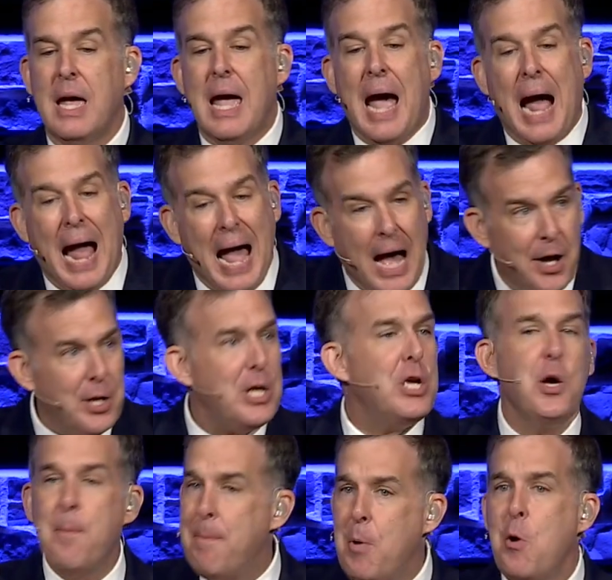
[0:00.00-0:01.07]
How do
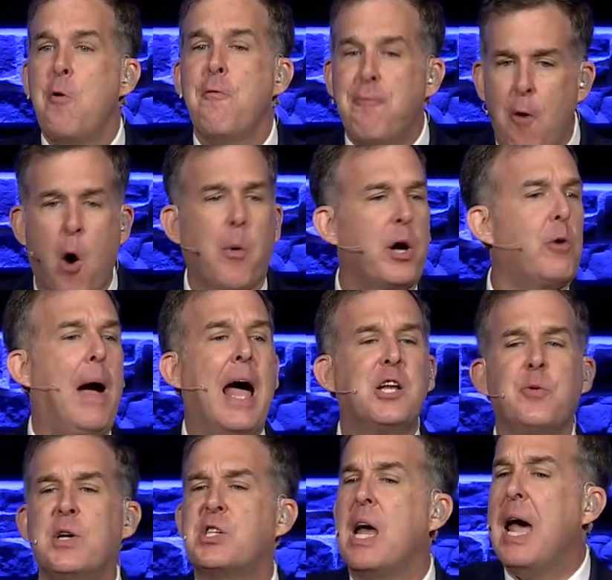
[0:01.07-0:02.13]
you move forward,
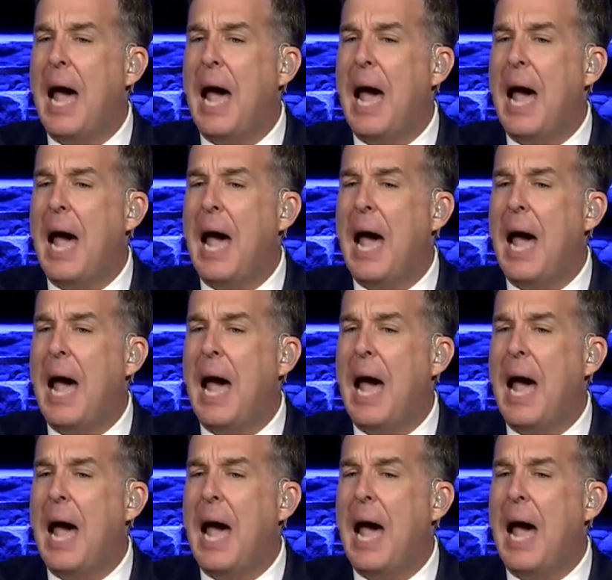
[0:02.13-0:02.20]
graduates?